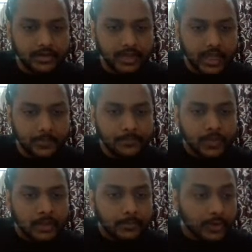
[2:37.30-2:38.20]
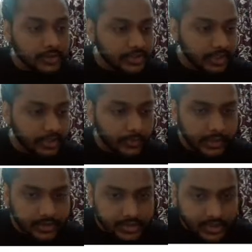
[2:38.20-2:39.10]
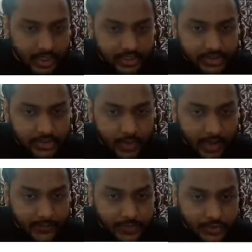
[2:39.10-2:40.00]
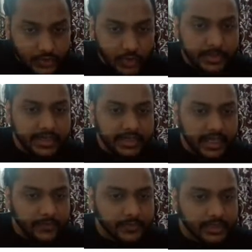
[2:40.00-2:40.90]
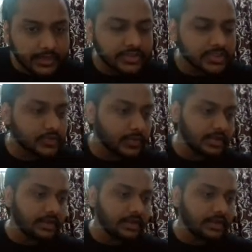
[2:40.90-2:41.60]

learning app, because there you get the chance to have so many live sessions with